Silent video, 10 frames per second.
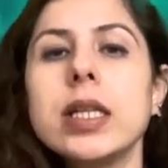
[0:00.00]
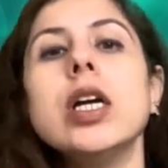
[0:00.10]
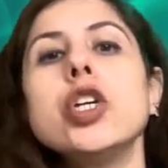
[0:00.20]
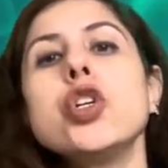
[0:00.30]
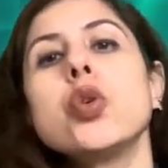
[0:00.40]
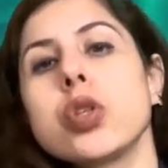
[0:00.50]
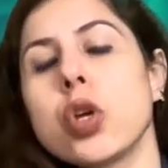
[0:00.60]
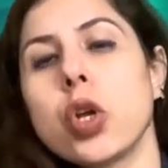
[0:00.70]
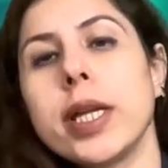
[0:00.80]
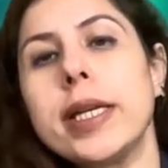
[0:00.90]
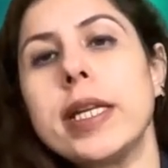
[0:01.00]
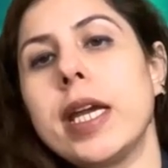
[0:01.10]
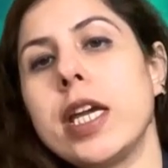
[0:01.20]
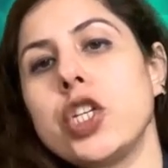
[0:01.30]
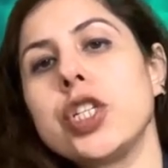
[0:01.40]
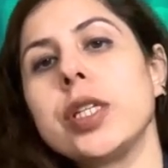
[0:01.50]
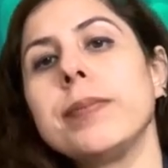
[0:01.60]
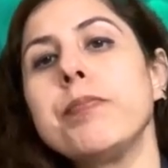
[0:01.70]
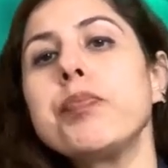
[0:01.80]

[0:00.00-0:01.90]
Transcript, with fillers: user authentication,